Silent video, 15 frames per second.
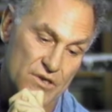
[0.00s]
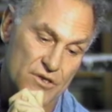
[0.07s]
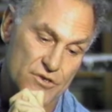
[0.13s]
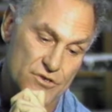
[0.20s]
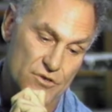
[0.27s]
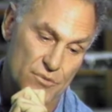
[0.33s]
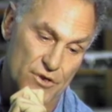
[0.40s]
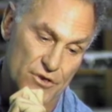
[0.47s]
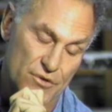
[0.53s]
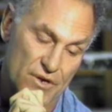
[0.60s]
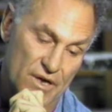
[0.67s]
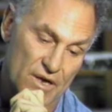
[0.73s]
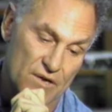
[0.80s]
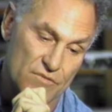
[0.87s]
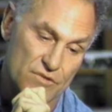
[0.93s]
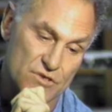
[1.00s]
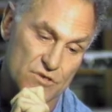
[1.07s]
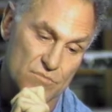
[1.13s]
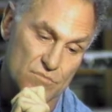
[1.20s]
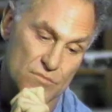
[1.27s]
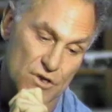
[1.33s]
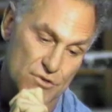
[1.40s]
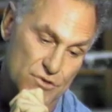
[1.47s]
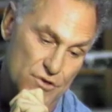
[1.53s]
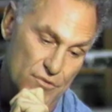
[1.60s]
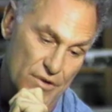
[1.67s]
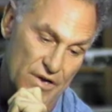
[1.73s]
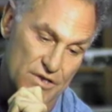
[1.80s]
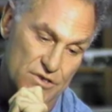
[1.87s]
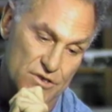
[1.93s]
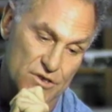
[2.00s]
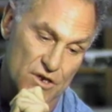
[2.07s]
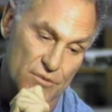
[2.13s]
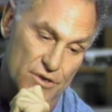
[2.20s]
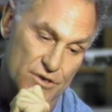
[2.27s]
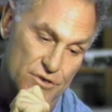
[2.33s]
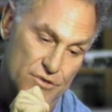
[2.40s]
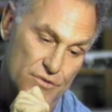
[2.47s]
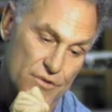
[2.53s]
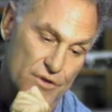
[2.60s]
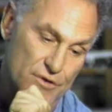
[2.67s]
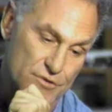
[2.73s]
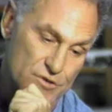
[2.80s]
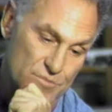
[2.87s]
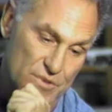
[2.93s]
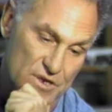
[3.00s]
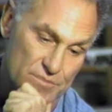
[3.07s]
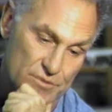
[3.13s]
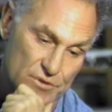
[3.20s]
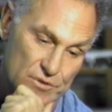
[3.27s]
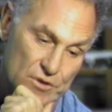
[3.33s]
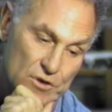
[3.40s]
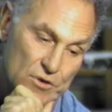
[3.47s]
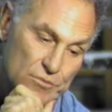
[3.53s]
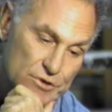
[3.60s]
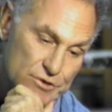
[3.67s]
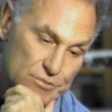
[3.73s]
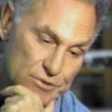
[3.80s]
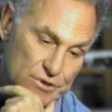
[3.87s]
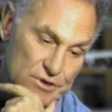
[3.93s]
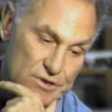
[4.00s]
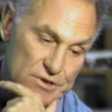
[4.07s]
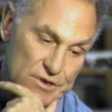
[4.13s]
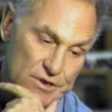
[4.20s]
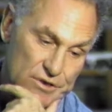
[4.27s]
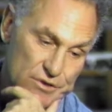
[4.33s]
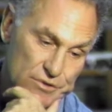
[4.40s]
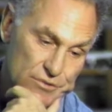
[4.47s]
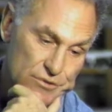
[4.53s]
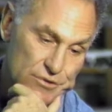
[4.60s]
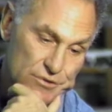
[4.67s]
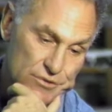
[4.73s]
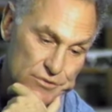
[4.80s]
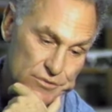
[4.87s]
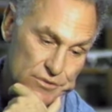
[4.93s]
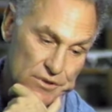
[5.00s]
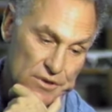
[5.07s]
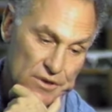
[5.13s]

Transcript: So what you have is most grants going to those people which will continue to